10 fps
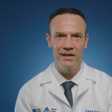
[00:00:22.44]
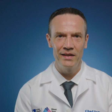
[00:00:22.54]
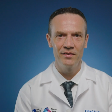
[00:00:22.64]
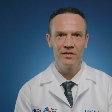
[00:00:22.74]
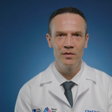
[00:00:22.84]
get
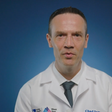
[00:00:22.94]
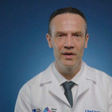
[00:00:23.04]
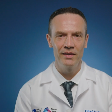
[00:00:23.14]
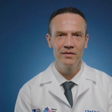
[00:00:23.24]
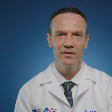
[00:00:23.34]
into the
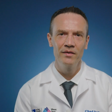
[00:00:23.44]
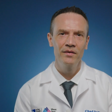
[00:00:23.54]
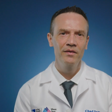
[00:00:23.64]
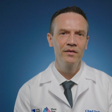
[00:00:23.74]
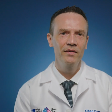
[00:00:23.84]
brain,
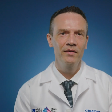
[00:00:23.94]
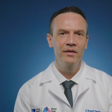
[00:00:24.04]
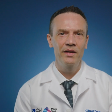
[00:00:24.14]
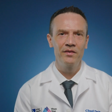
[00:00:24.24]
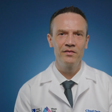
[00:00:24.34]

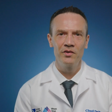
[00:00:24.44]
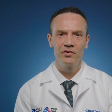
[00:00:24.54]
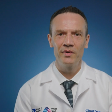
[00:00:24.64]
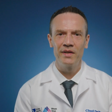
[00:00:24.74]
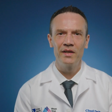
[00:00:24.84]
and
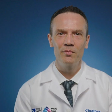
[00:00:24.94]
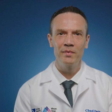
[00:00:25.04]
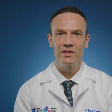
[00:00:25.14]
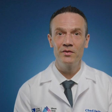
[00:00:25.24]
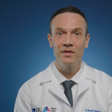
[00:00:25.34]
surgery can
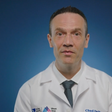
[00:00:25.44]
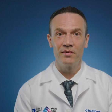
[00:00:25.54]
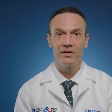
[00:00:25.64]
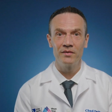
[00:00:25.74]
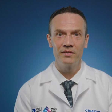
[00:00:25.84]
be too
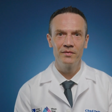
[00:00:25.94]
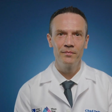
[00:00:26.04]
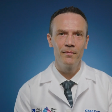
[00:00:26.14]
difficult.